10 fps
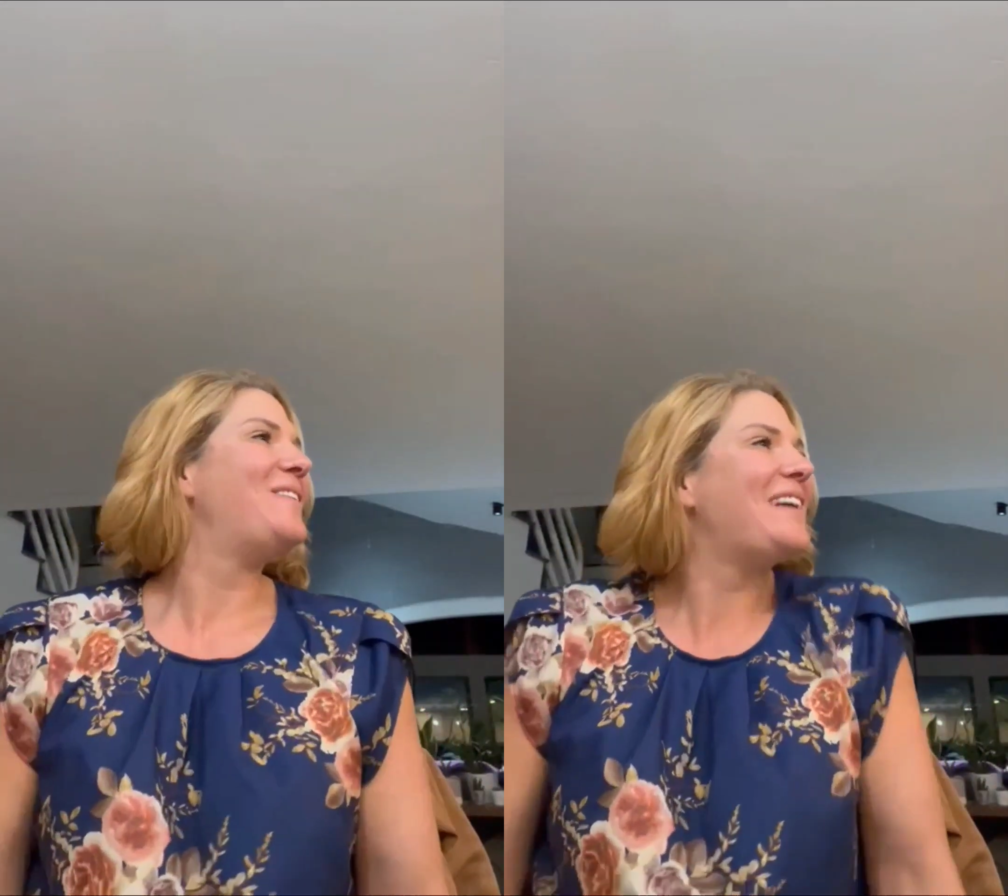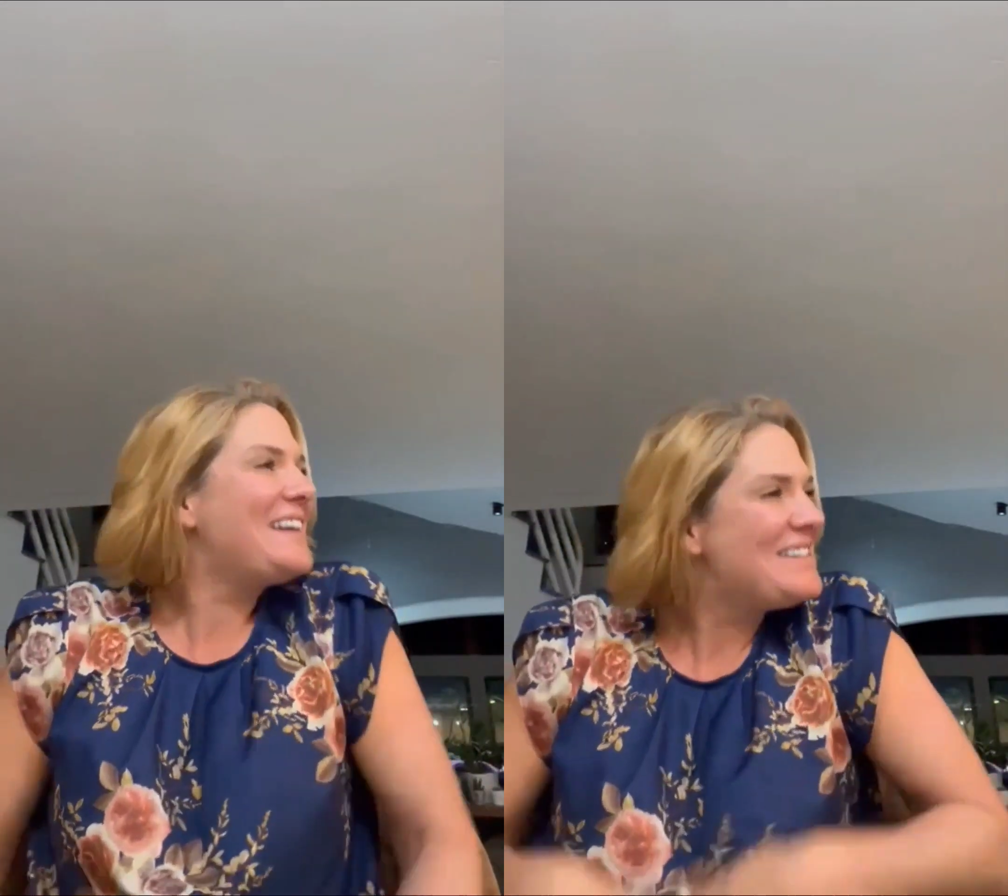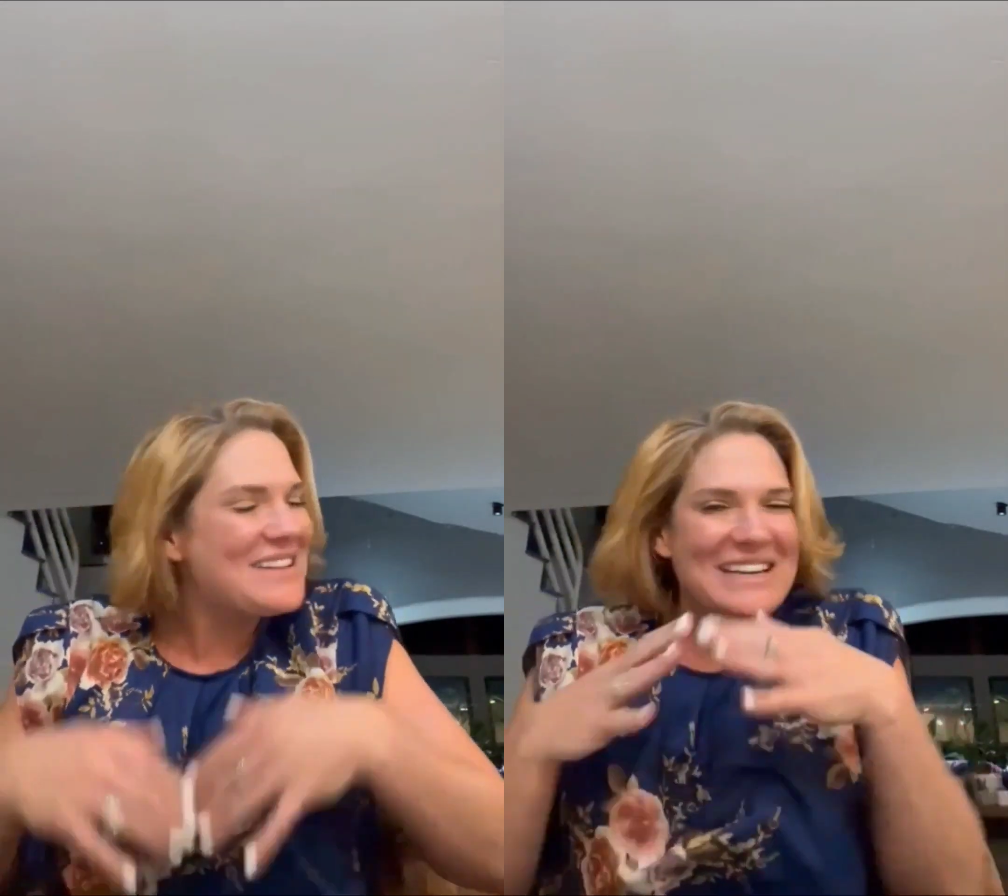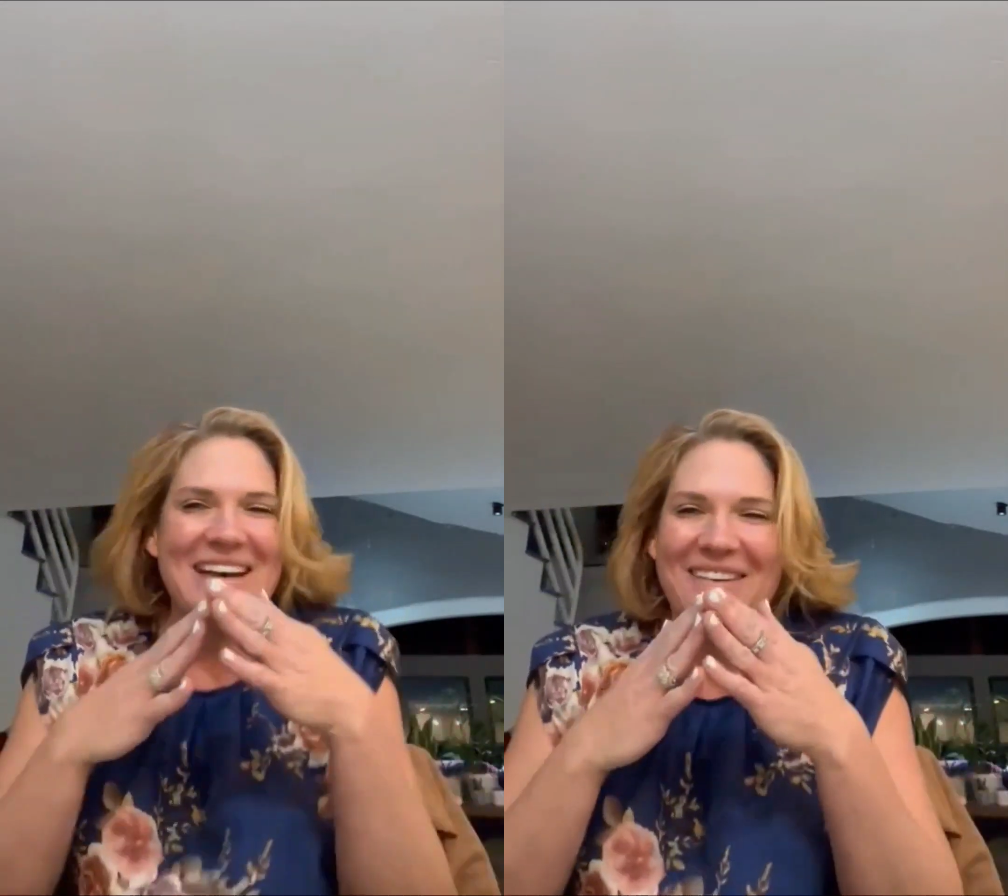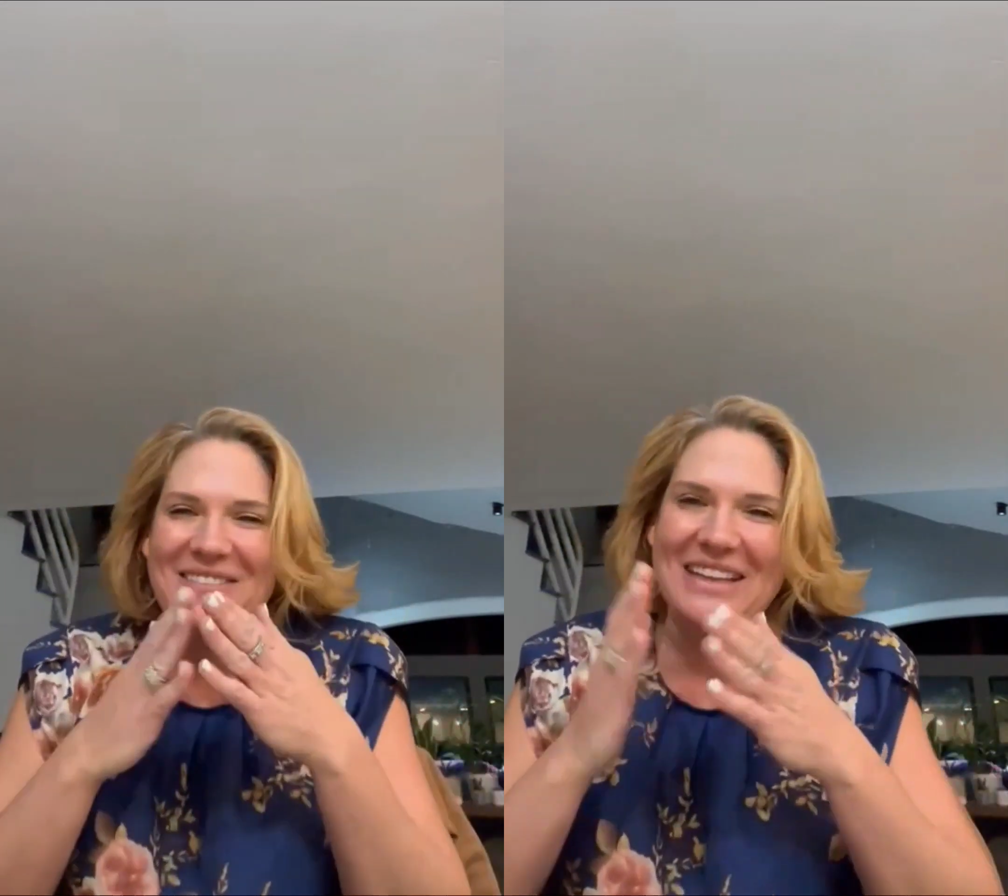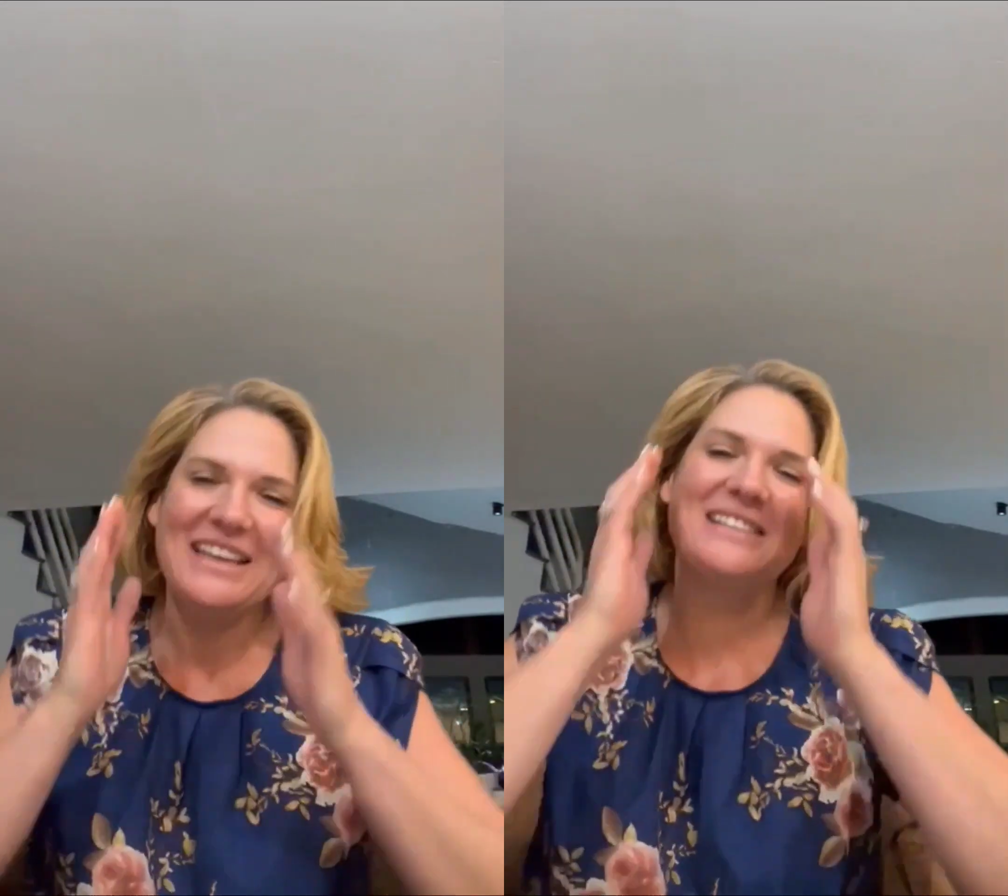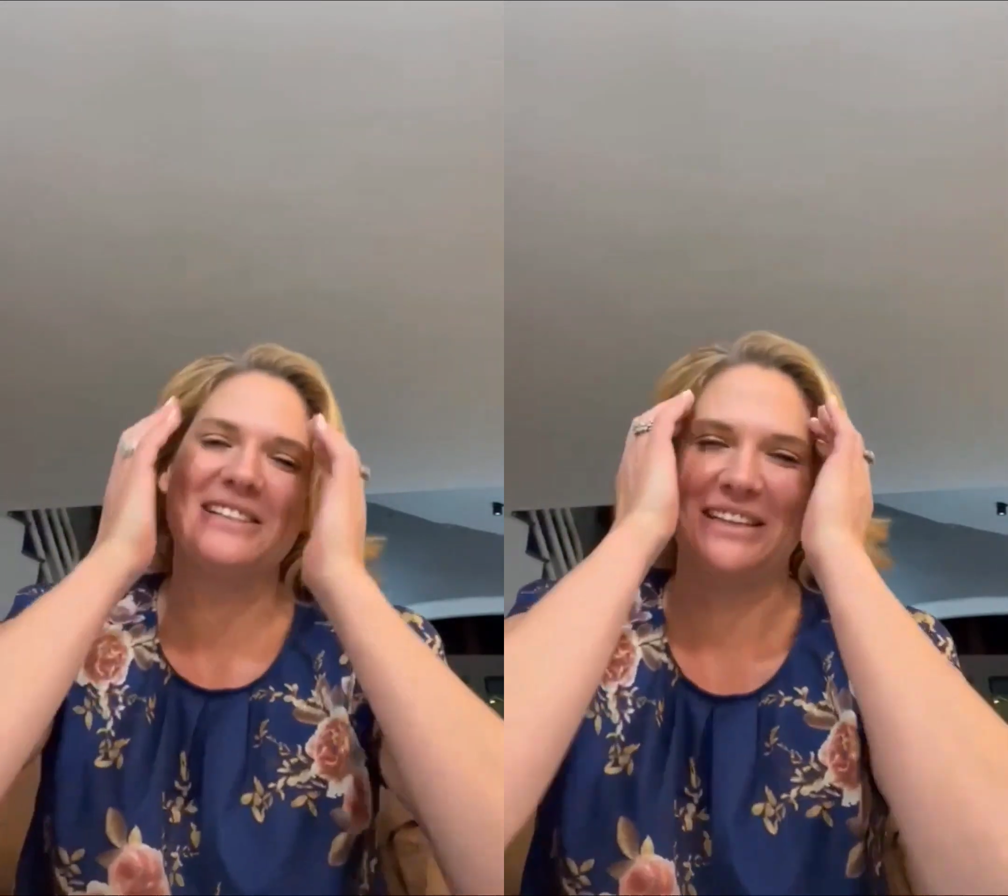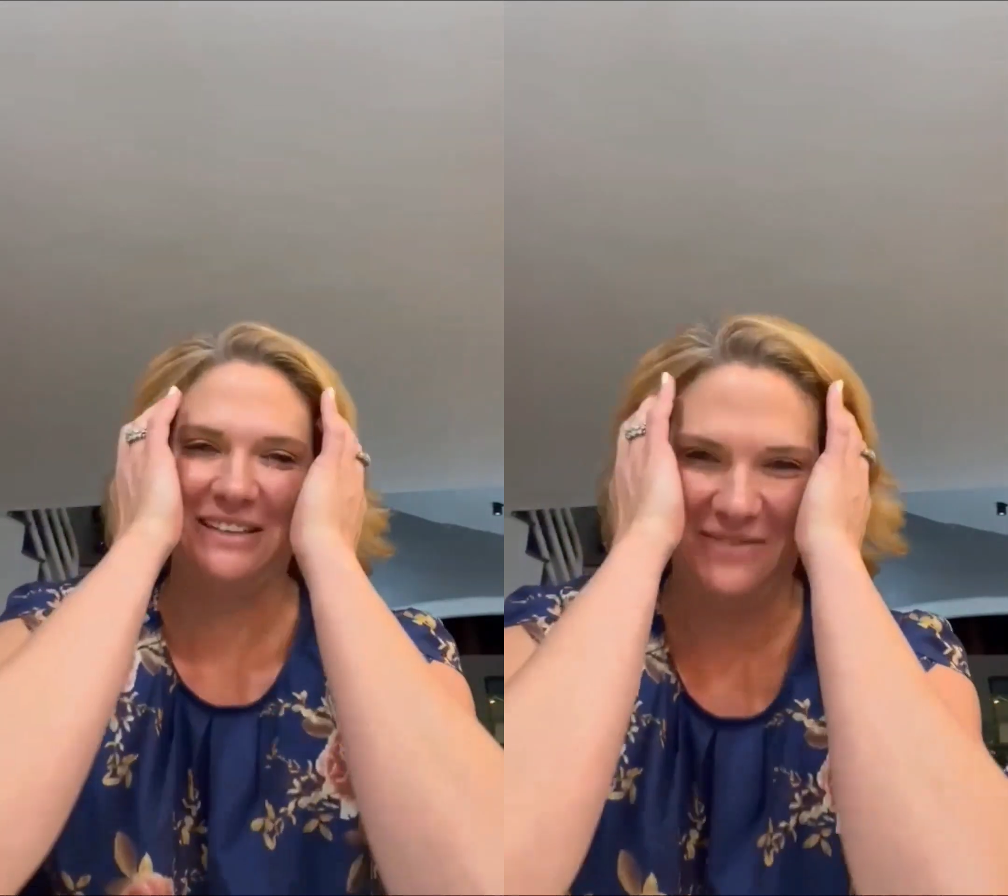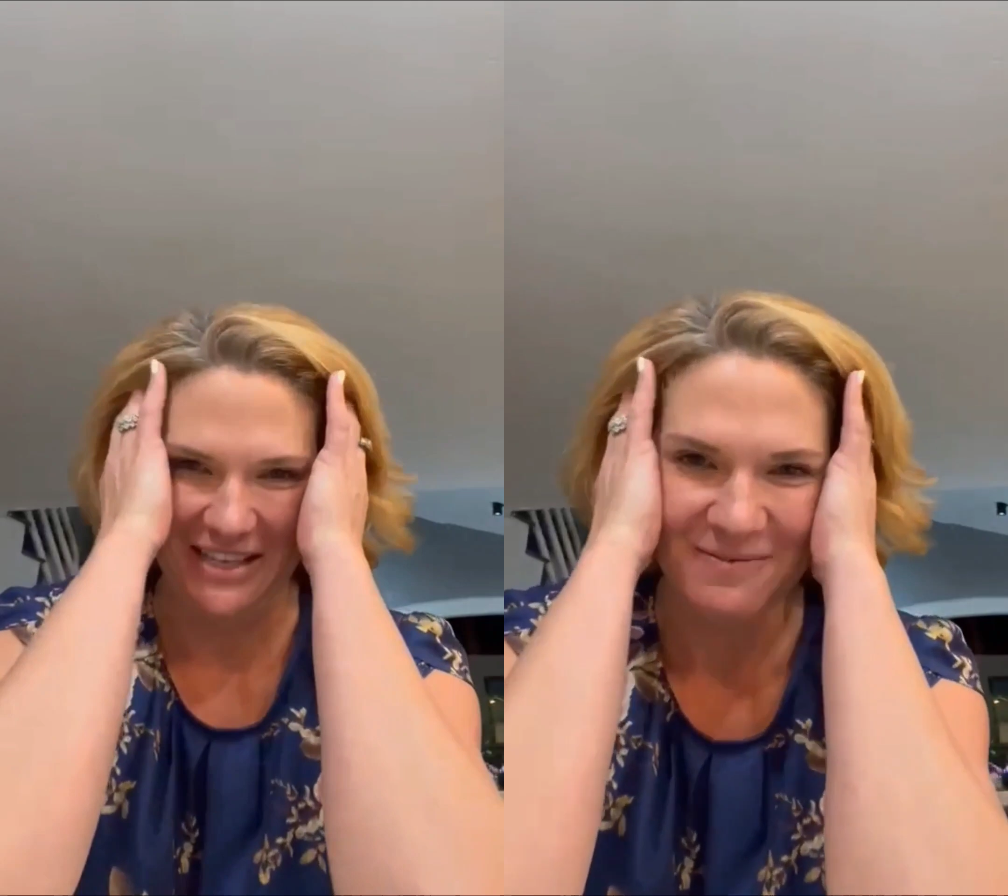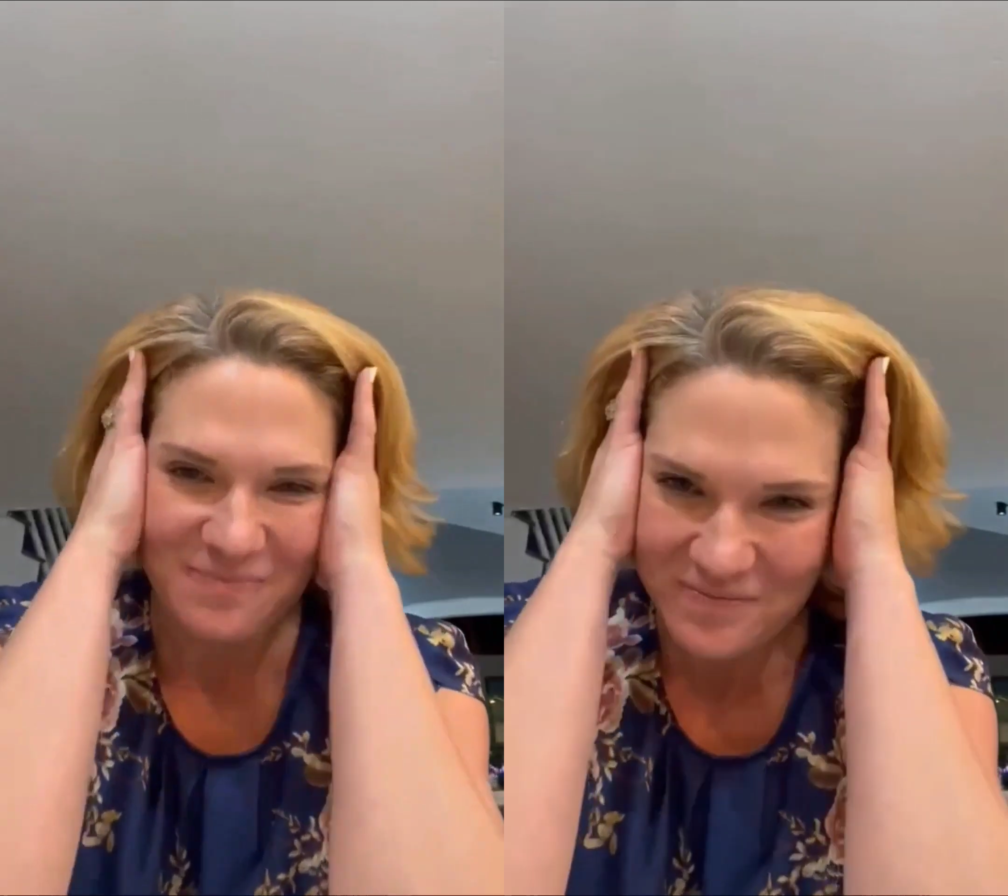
Why are you looking at me? He's looking at me.